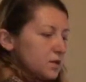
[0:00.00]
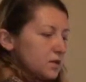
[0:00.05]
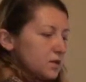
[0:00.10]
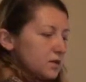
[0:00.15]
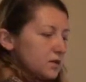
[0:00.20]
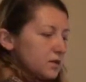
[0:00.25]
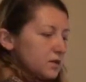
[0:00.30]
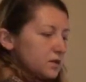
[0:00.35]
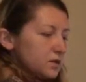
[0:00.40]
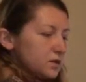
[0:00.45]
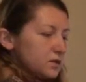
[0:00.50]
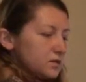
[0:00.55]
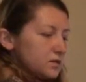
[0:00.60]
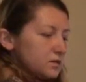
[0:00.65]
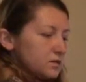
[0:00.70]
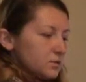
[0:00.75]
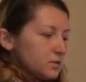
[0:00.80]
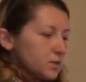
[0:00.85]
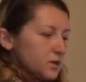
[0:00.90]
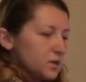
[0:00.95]
thinking like
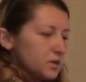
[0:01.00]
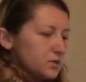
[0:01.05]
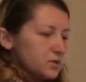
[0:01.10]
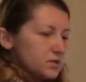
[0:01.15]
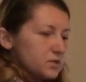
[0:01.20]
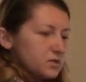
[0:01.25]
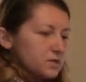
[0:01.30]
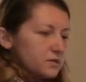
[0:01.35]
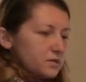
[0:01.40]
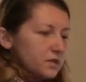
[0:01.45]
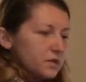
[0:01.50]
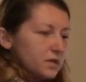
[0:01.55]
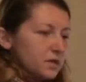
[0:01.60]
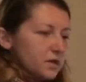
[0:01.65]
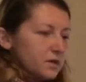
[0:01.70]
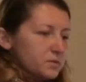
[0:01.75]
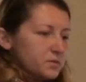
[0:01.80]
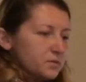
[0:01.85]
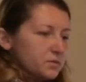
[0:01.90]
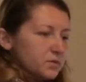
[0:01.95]
this, we can justify
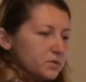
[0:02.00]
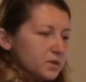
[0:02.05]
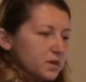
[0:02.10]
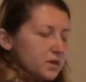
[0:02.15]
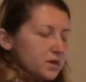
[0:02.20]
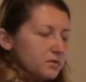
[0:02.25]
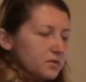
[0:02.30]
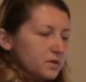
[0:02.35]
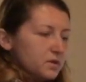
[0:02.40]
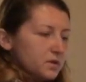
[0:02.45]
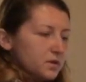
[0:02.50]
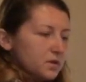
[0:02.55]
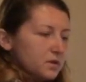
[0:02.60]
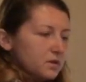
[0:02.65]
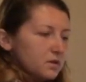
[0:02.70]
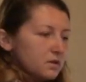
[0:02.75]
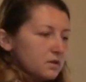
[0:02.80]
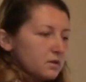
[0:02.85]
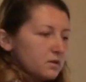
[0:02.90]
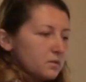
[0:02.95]
absolutely everything.